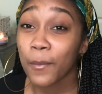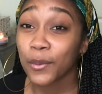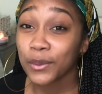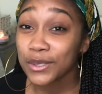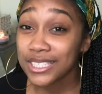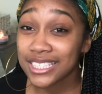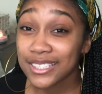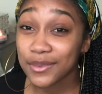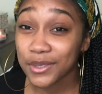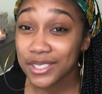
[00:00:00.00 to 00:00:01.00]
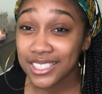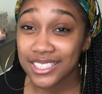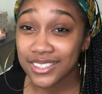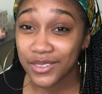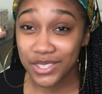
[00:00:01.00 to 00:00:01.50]
but we'll see, we'll
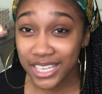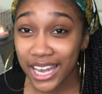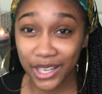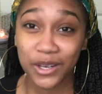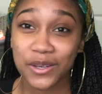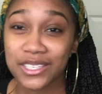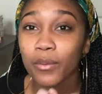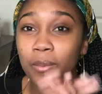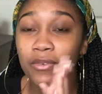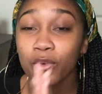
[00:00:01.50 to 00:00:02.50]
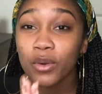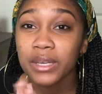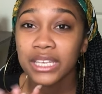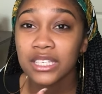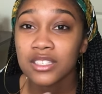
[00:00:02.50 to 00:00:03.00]
see, we'll see how it goes. Before we
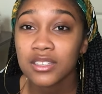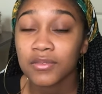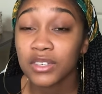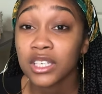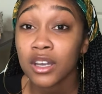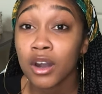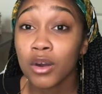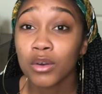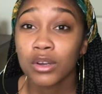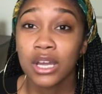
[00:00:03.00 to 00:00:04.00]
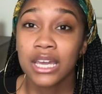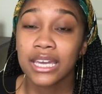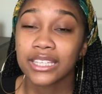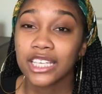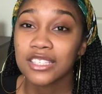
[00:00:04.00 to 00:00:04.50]
get into the video,
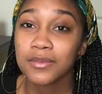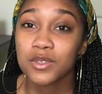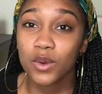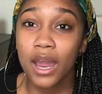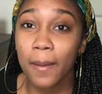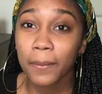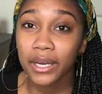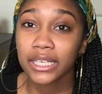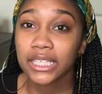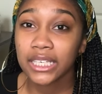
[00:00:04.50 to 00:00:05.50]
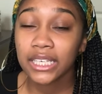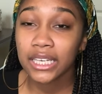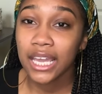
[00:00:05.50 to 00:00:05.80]
hit that subscribe button